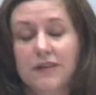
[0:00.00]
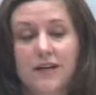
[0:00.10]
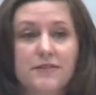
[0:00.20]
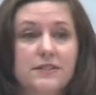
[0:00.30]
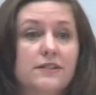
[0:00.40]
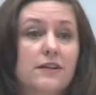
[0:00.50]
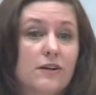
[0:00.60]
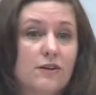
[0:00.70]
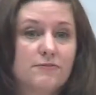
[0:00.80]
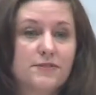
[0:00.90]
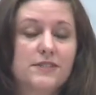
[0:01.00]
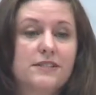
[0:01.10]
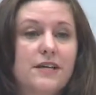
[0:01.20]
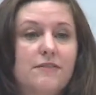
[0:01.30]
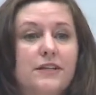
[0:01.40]
obviously not all
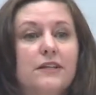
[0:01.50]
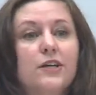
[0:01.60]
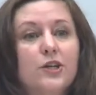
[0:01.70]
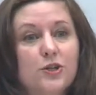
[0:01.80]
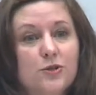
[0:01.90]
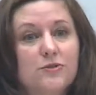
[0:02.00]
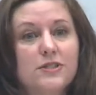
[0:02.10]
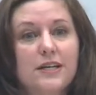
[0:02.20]
57, who